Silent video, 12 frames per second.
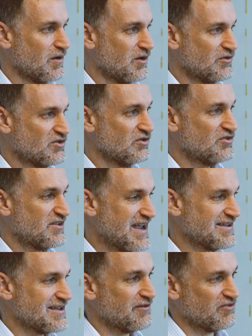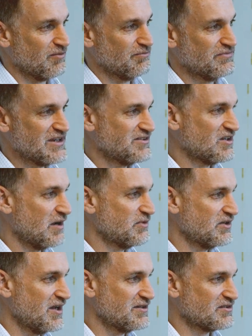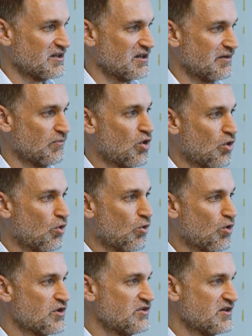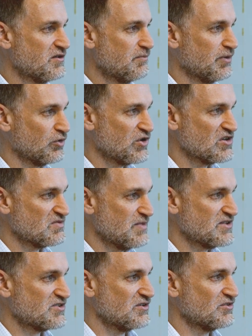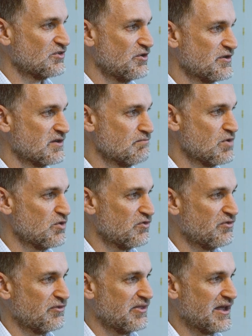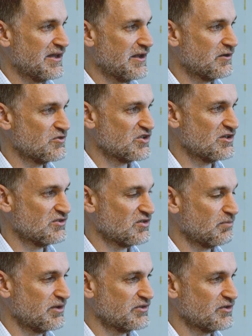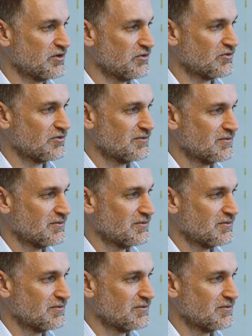to take that from daytime to nighttime, or you need to build transmission so you can move that energy someplace else.